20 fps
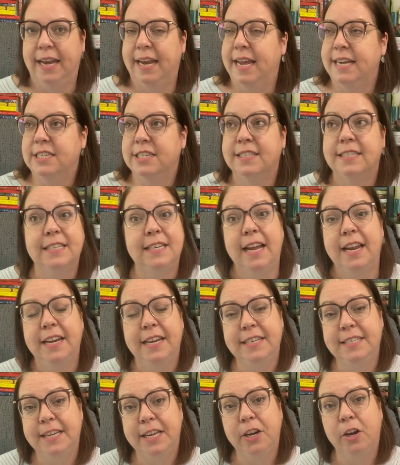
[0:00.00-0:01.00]
And I just did not
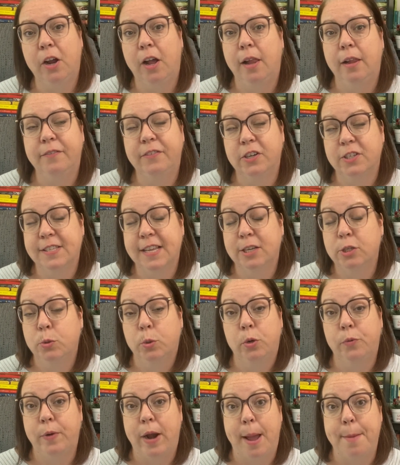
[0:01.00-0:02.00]
need to hear all of her
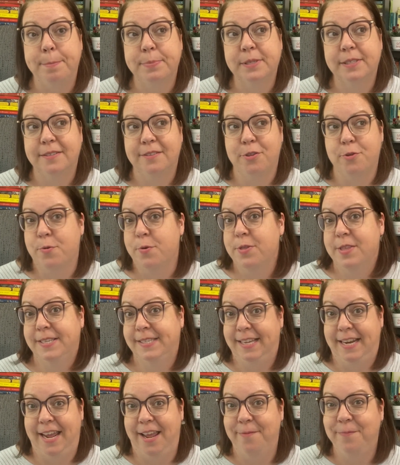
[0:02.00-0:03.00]
sexual romps through the
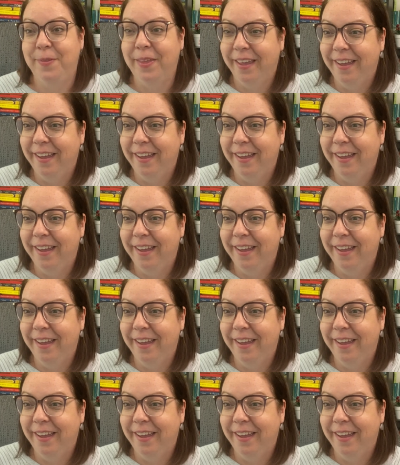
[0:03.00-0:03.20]
city.